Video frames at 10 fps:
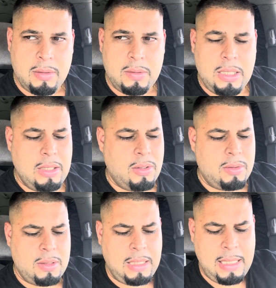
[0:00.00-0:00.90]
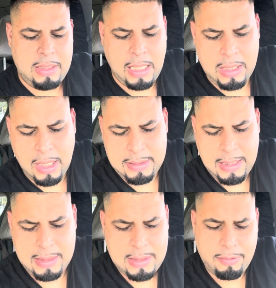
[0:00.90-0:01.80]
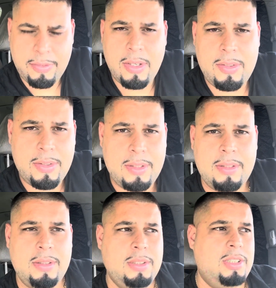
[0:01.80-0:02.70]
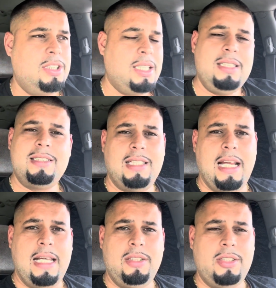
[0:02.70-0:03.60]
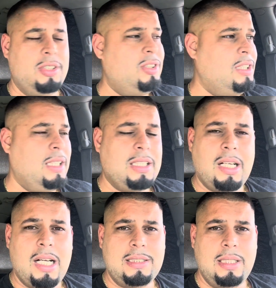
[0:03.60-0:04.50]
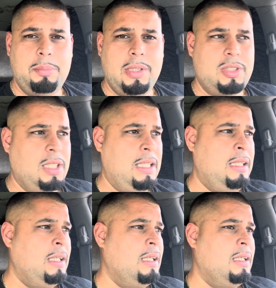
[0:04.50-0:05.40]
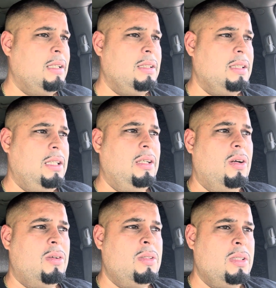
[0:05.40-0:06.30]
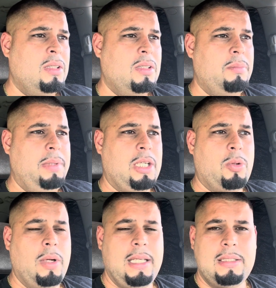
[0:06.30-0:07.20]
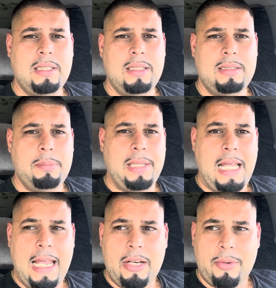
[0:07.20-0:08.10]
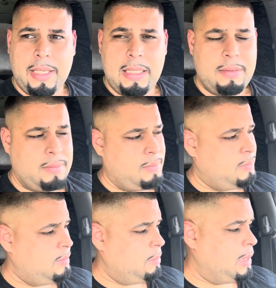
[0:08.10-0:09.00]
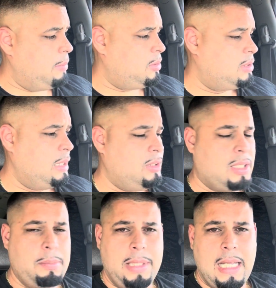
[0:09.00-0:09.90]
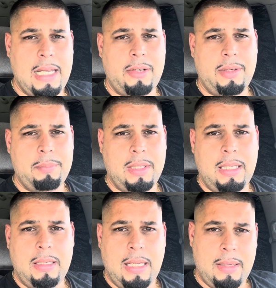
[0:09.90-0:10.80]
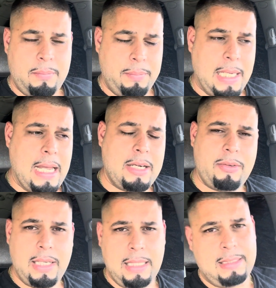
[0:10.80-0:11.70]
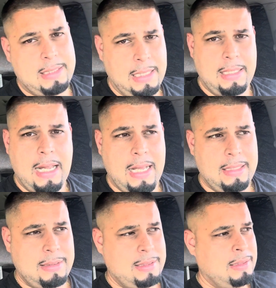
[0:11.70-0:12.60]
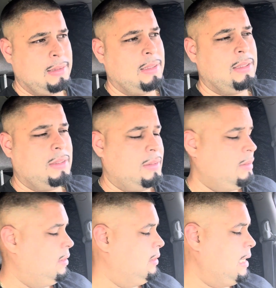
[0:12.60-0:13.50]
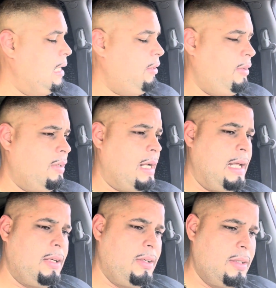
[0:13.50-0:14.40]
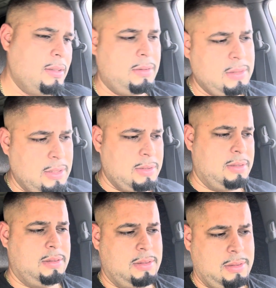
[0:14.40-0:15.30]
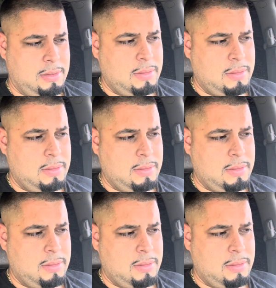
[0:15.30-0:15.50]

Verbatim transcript: you know, and, and God takes it further. You shouldn't slander, you shouldn't gossip, you shouldn't, you know, be quick to, to be angry. The Bible says you can be angry, but eh, be angry and sin not. Because anger, anger, there's